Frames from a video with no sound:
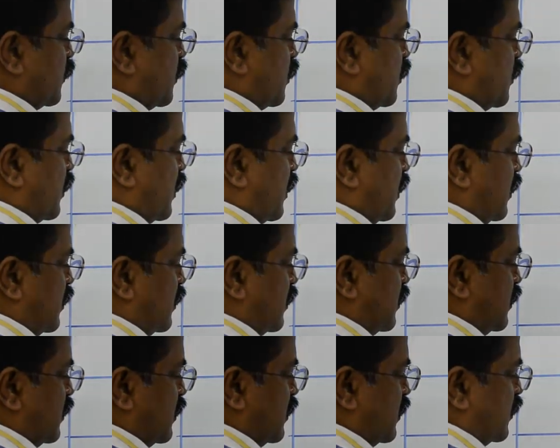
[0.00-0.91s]
Okay,
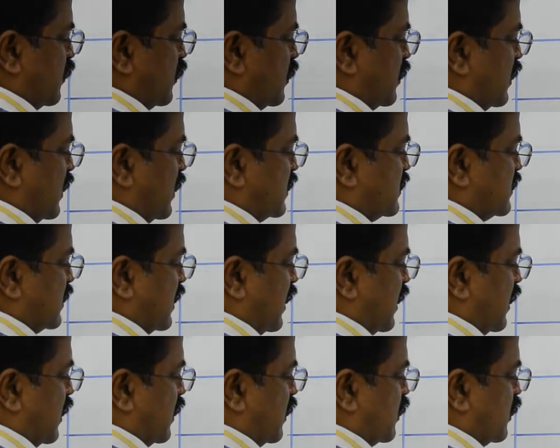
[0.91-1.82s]
let's
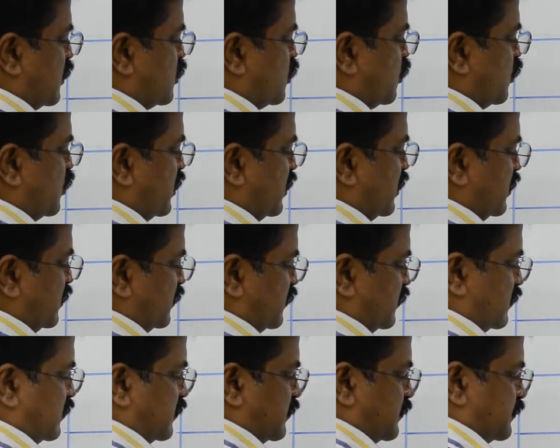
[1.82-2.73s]
say 2
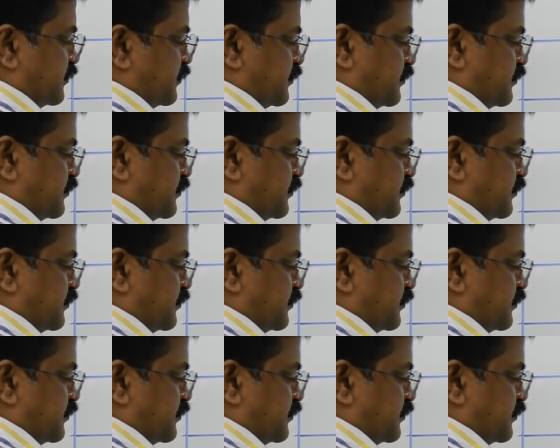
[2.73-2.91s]
degrees.